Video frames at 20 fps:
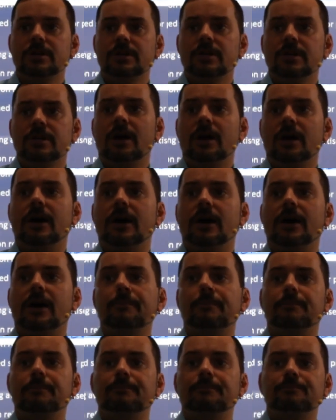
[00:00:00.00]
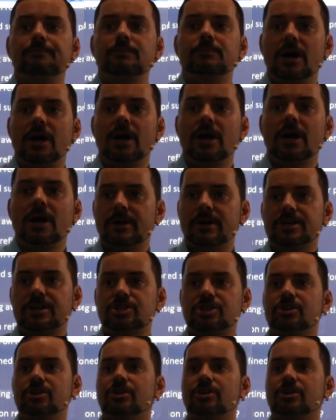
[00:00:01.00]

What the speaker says: blood pressure,